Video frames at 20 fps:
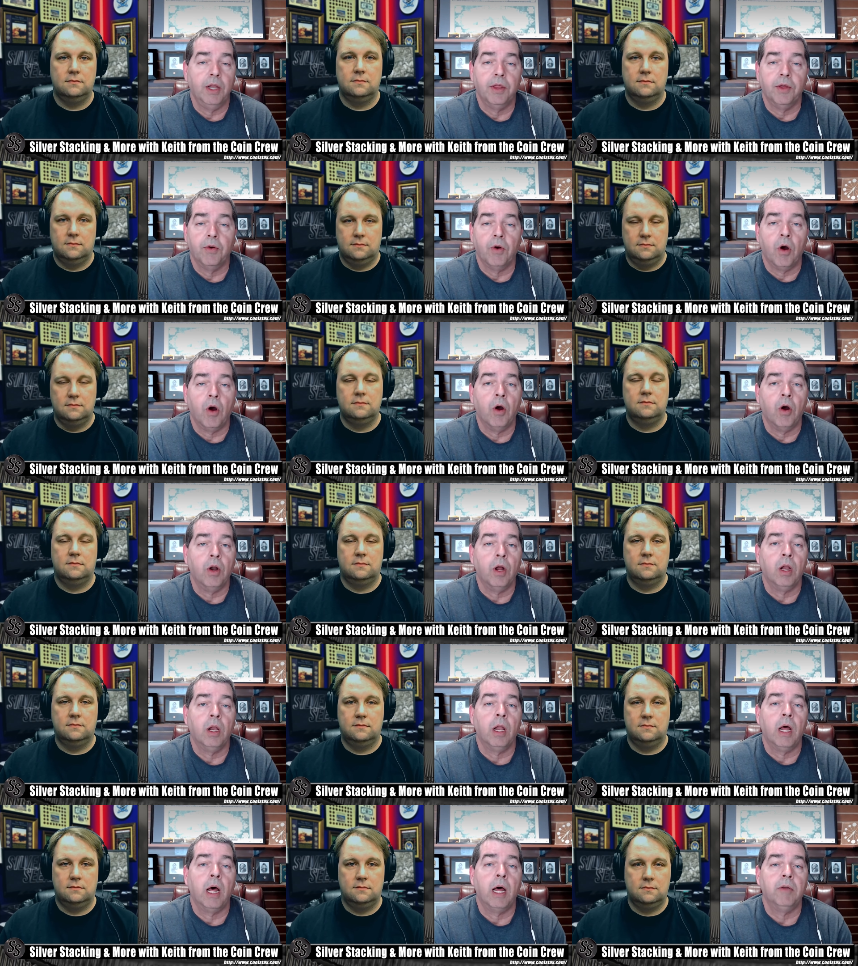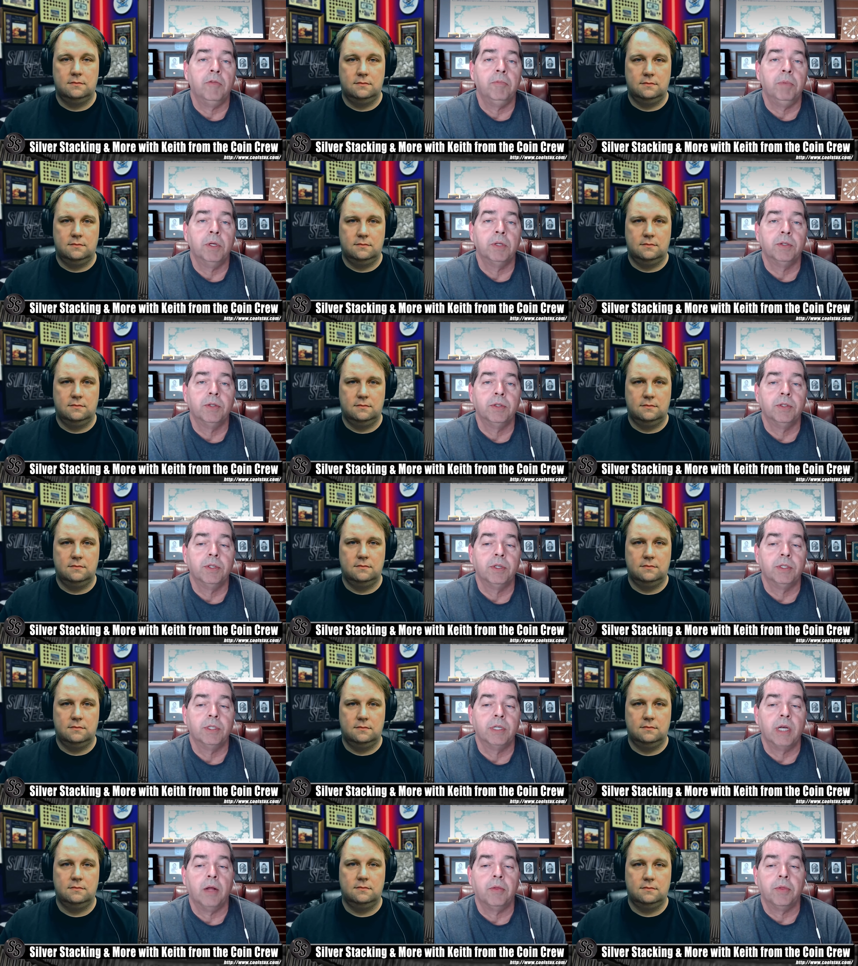Speaker 1: There aren't a lot of
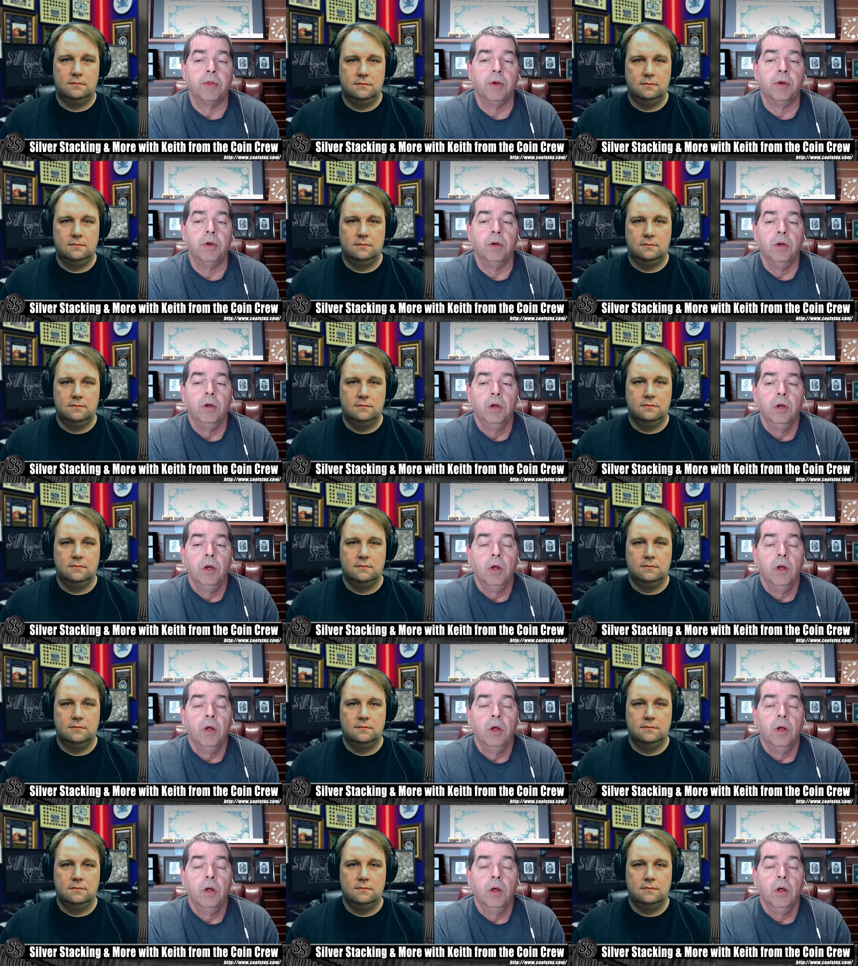businesses out there.